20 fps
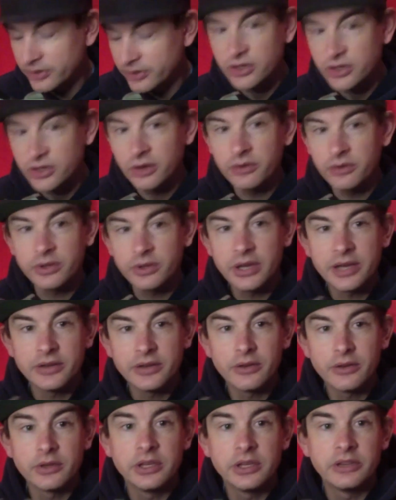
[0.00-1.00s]
child of the
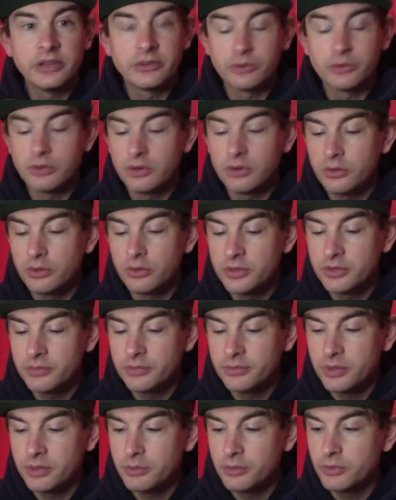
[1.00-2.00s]
late 90s, so I quite like
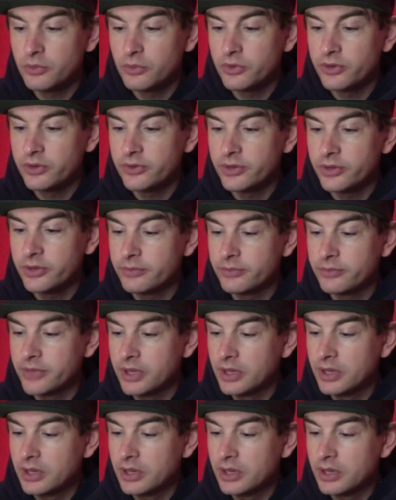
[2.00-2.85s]
them. I'm more of